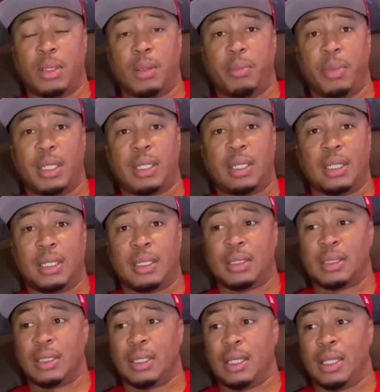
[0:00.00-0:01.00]

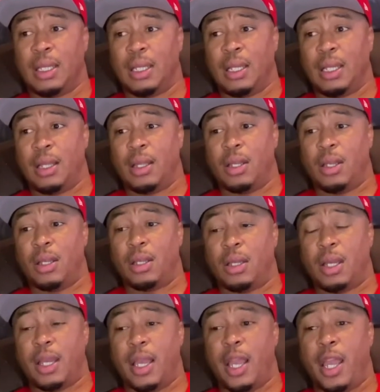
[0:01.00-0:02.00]
Because
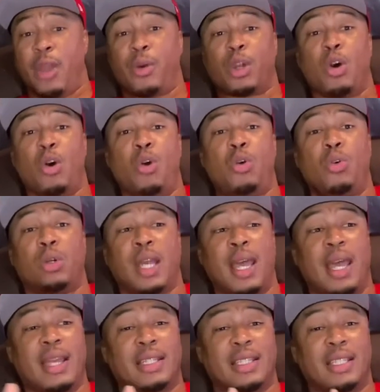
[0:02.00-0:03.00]
Eric Holder
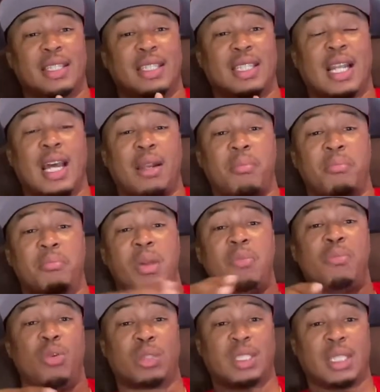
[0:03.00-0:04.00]
had just sent out a
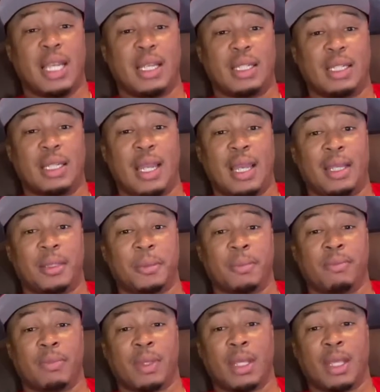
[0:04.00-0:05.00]
memo stating that
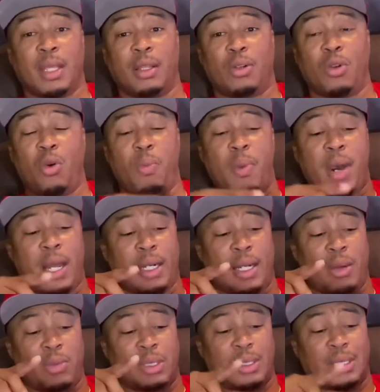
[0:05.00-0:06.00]
nobody
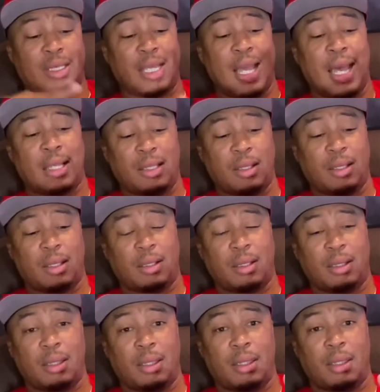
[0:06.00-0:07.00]
that was tied to
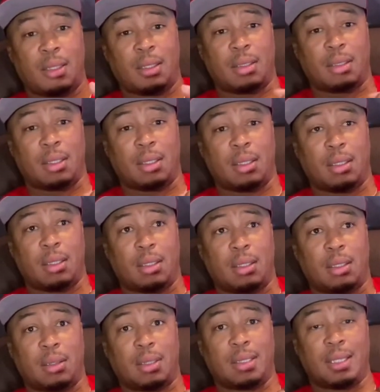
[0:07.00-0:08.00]

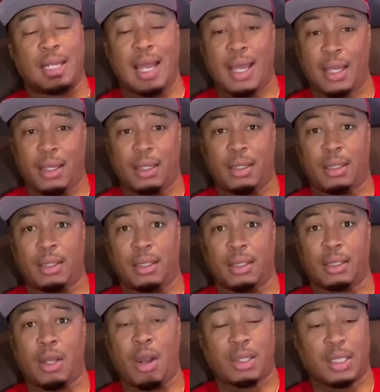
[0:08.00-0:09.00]
a
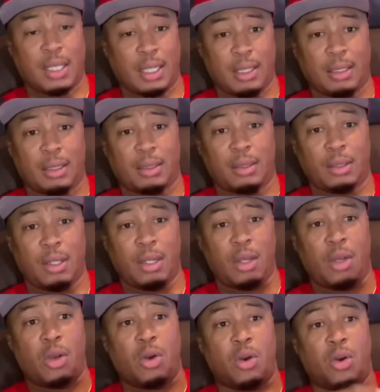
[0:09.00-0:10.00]
cartel
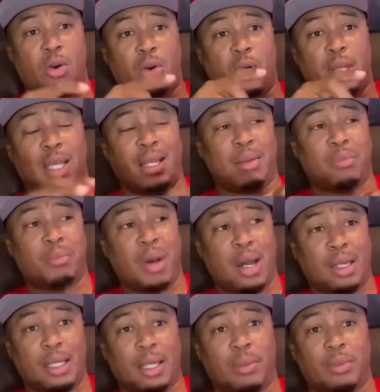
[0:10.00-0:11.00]
or any
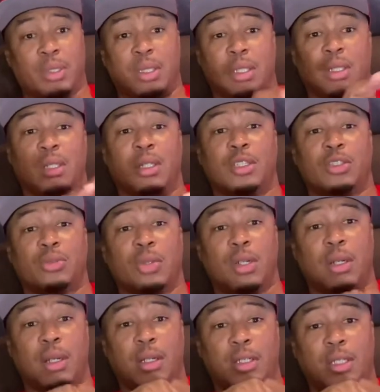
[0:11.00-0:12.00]
bodily image, a
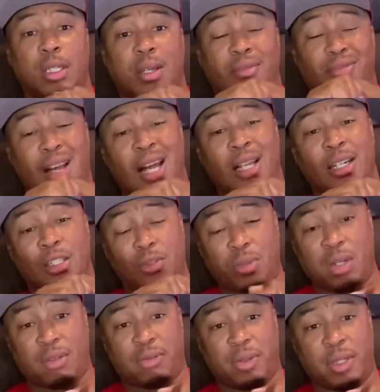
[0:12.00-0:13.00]
non-violent
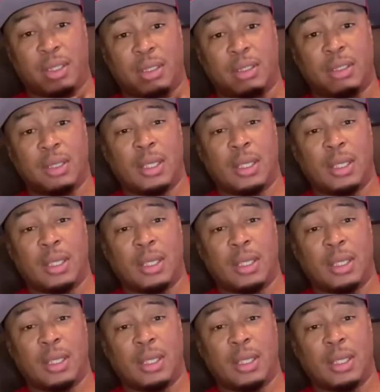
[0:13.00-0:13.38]
drug offender,